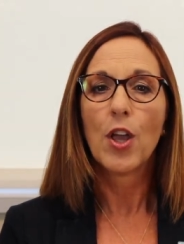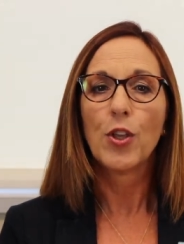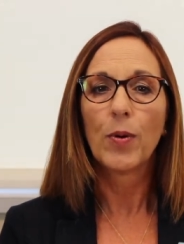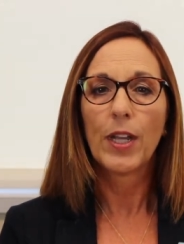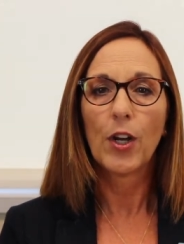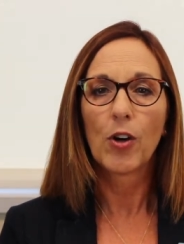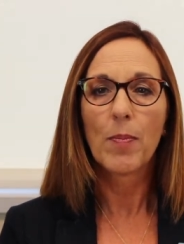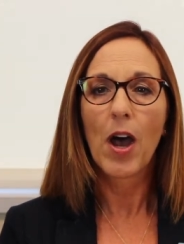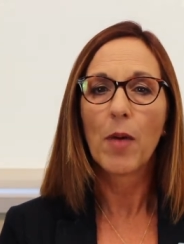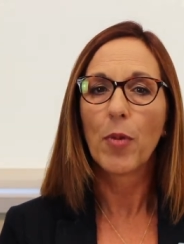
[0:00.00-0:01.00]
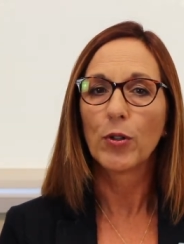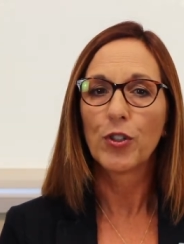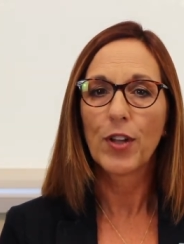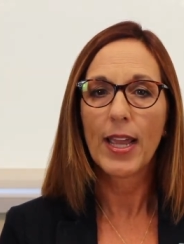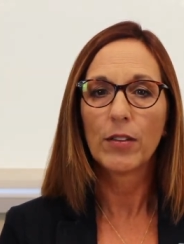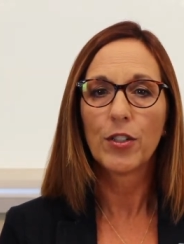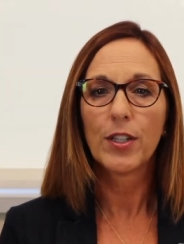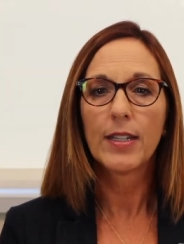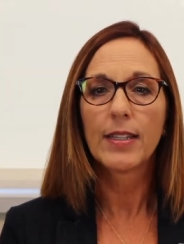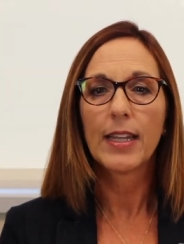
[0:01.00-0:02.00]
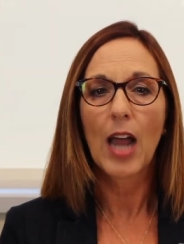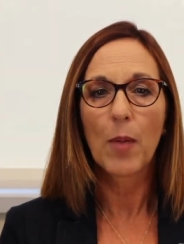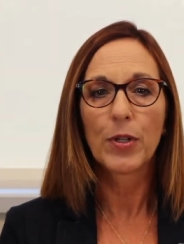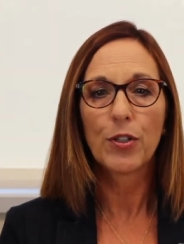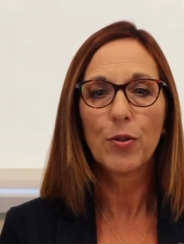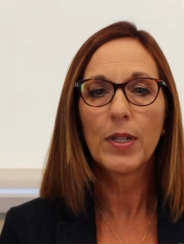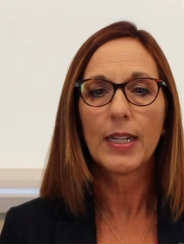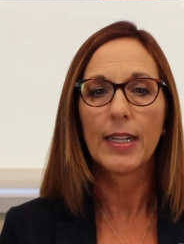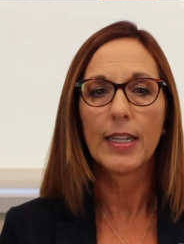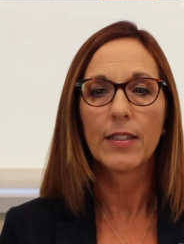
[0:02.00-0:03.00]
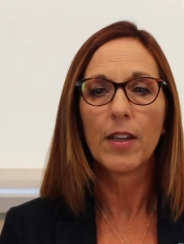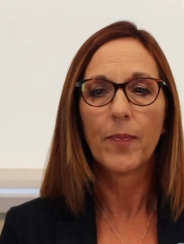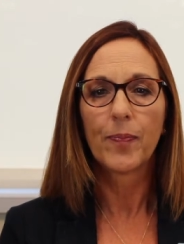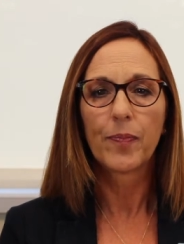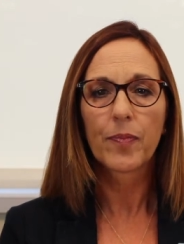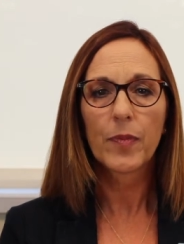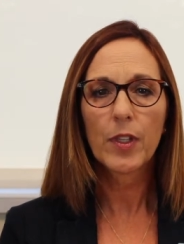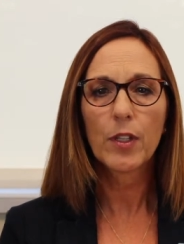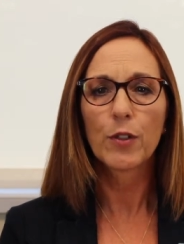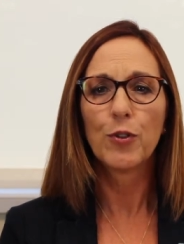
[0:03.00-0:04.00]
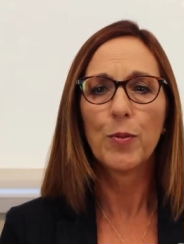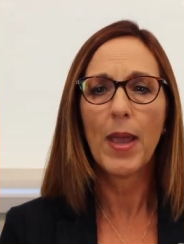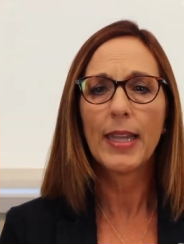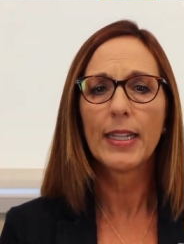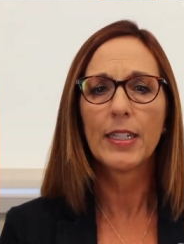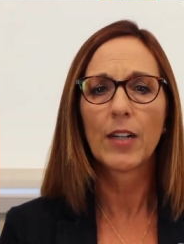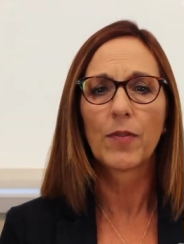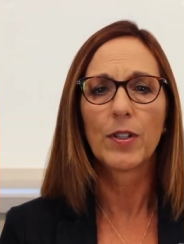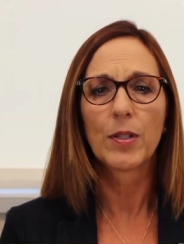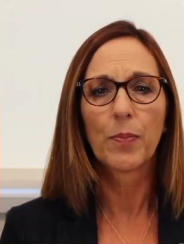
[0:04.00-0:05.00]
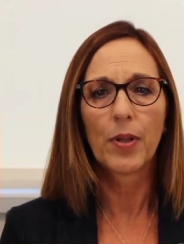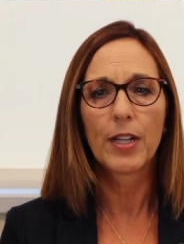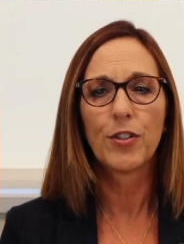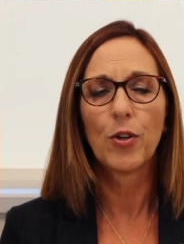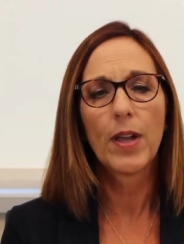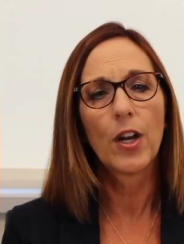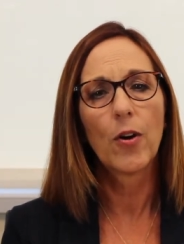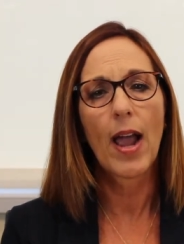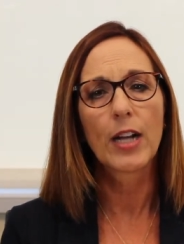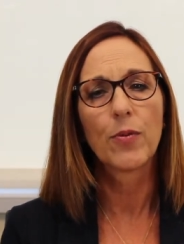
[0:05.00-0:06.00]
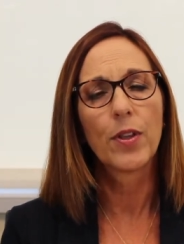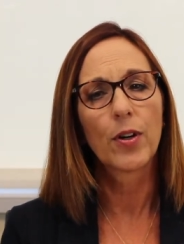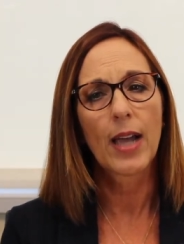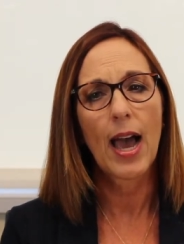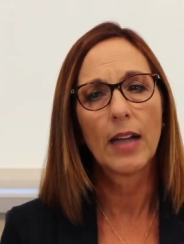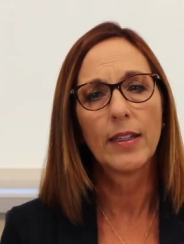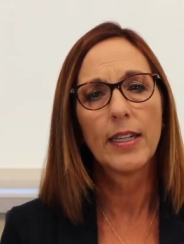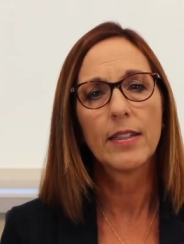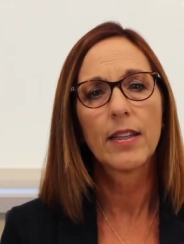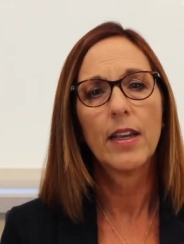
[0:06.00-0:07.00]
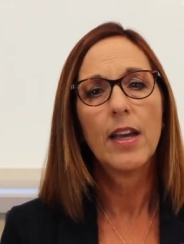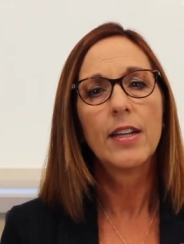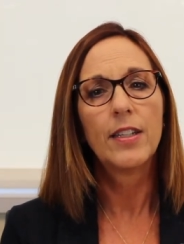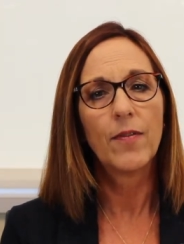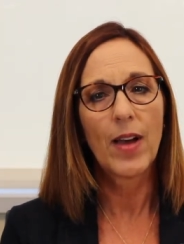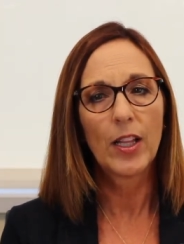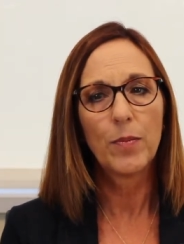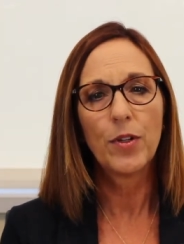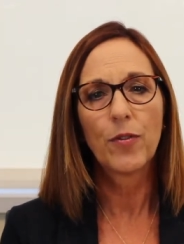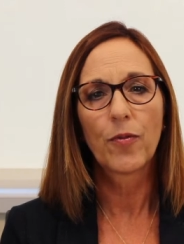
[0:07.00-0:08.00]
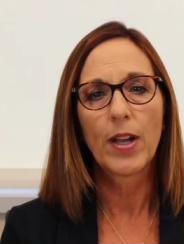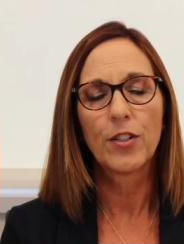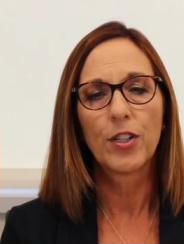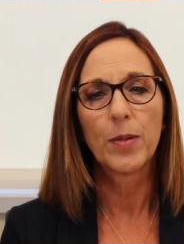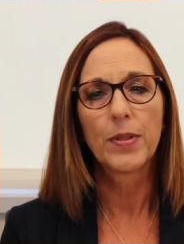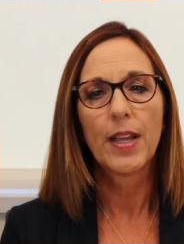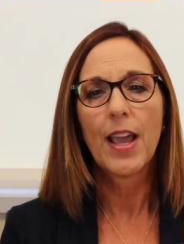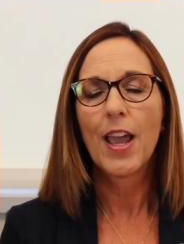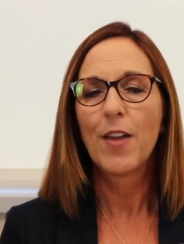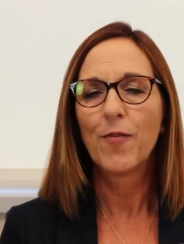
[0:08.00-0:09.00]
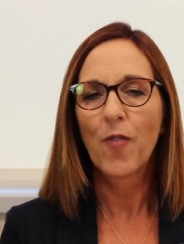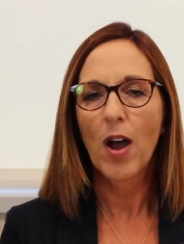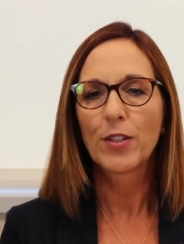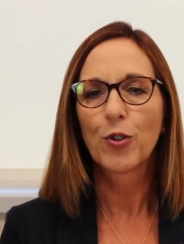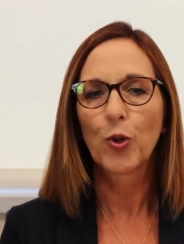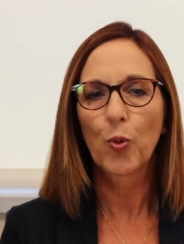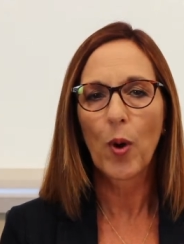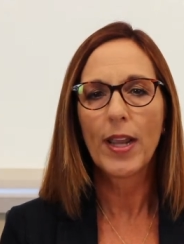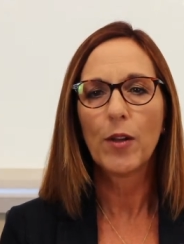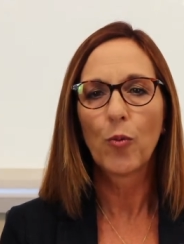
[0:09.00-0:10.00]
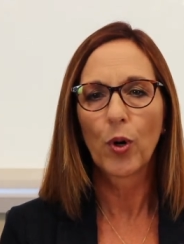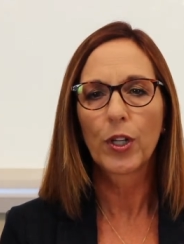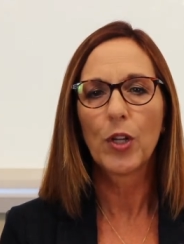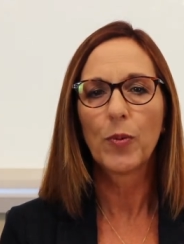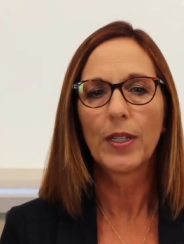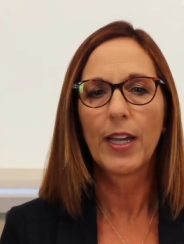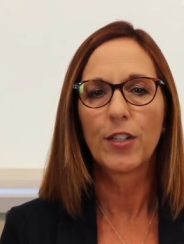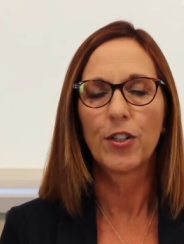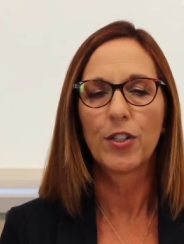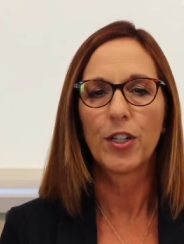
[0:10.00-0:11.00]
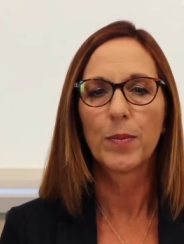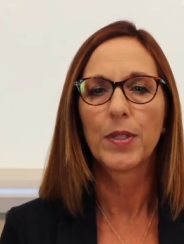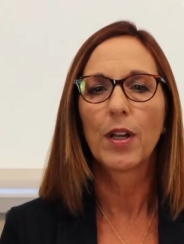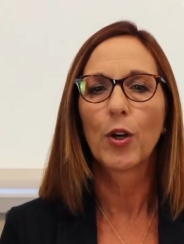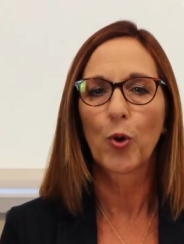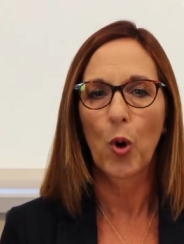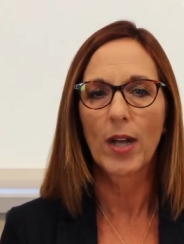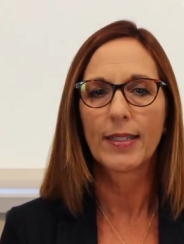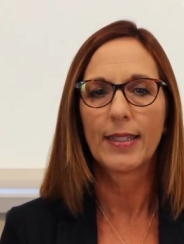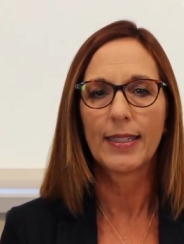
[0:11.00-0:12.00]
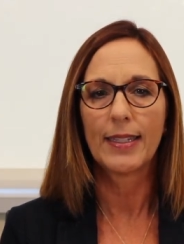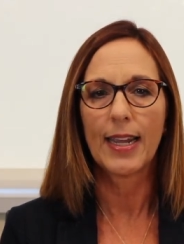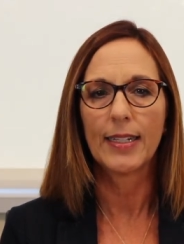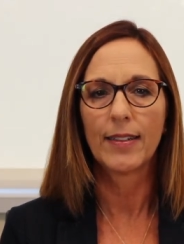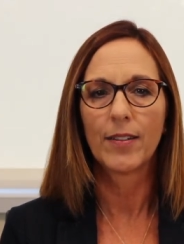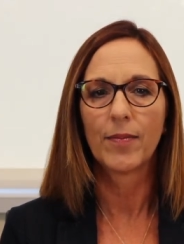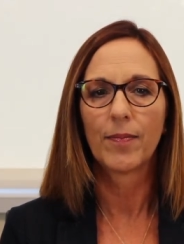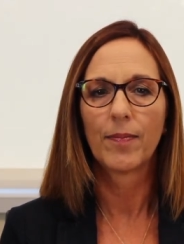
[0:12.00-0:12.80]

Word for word: You'll hear about both challenges and opportunities to make a difference, plus you'll interact with your colleagues, develop new friendships, and foster great working relationships across the state.